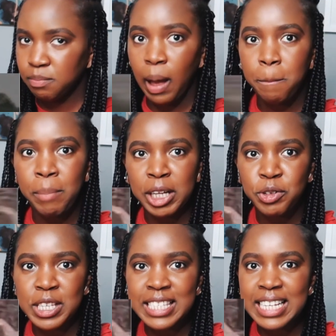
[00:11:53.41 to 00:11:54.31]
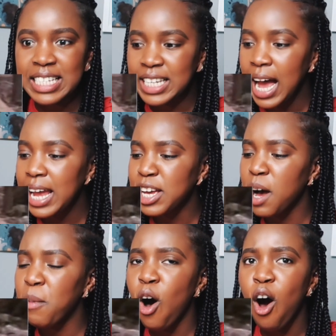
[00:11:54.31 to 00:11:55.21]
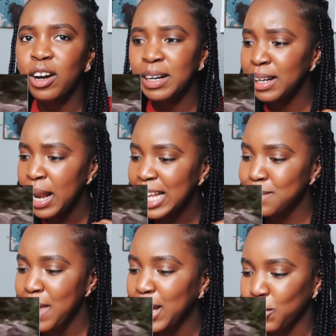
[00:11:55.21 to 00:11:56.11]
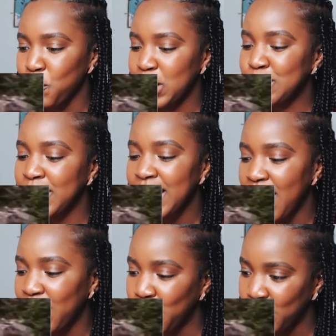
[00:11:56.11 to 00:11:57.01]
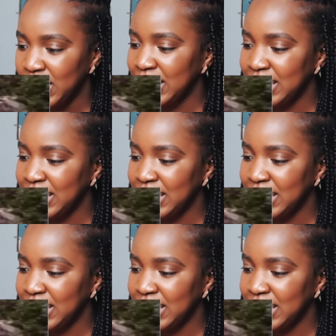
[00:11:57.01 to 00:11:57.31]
My battery's nearly dying. Come on, let's make it through this video.